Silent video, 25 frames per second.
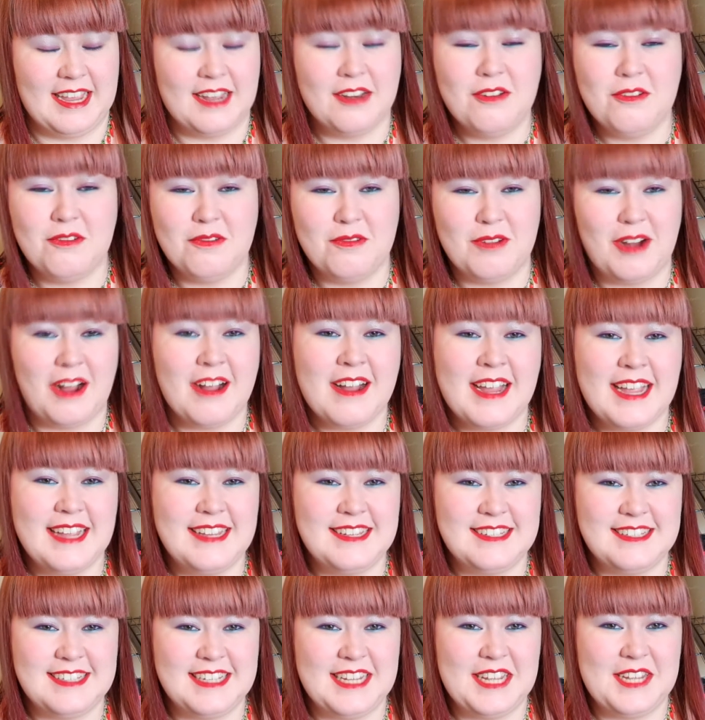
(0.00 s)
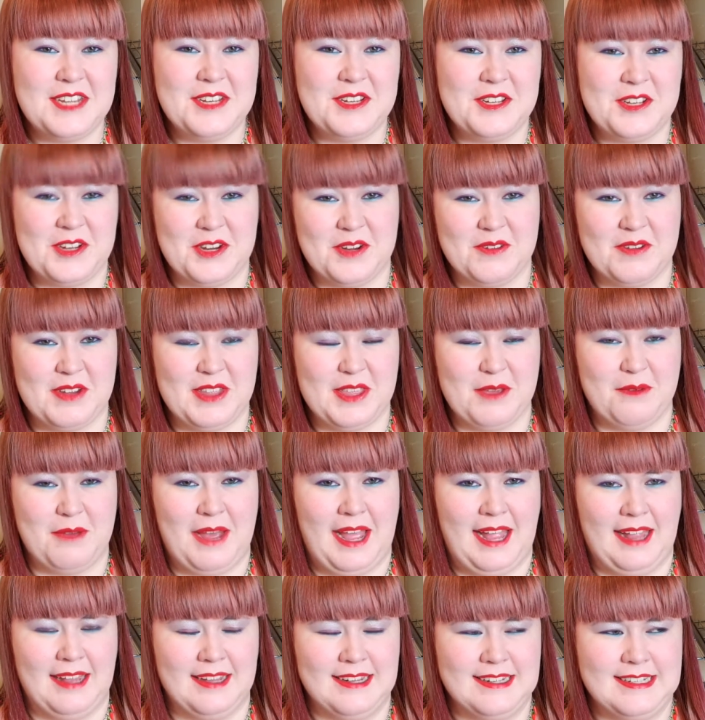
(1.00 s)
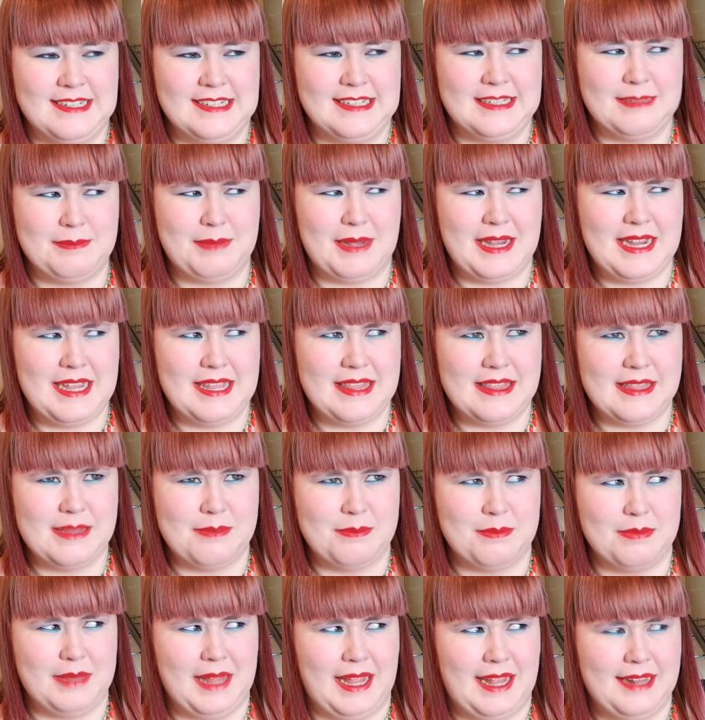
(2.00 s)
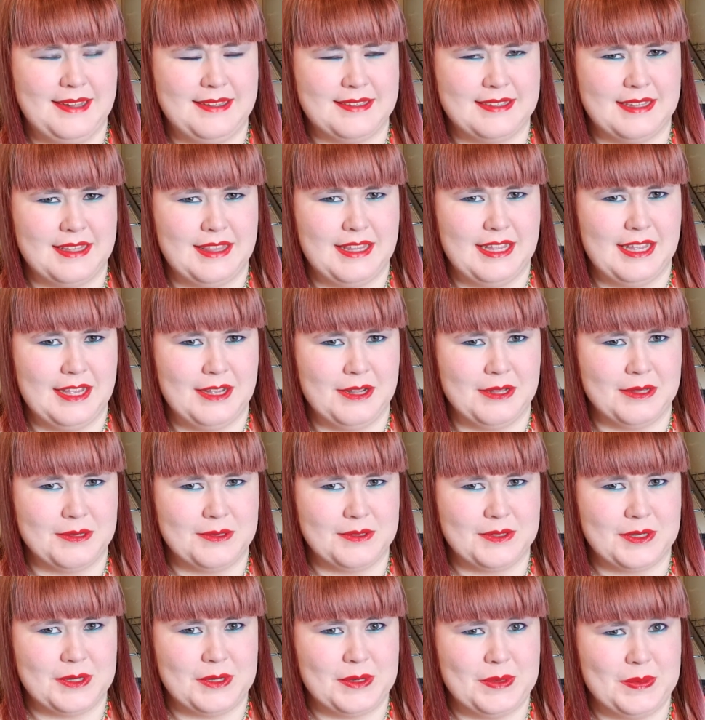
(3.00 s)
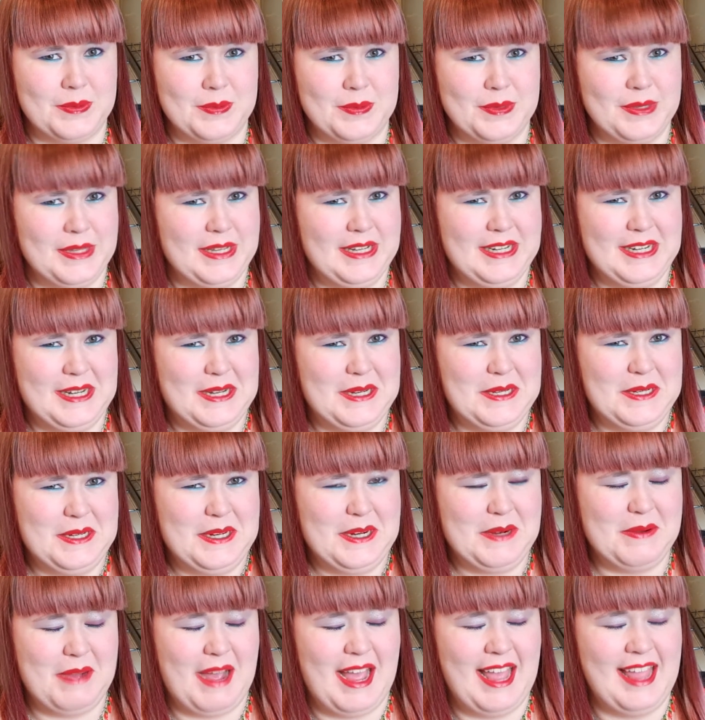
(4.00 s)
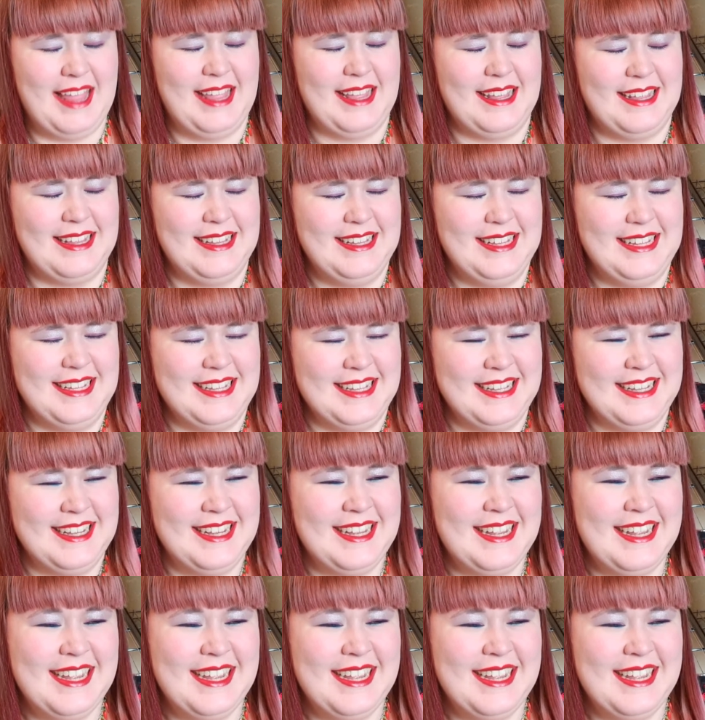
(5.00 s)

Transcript: and Rocket is still doing really well, despite the plants in the enclosure really not doing well.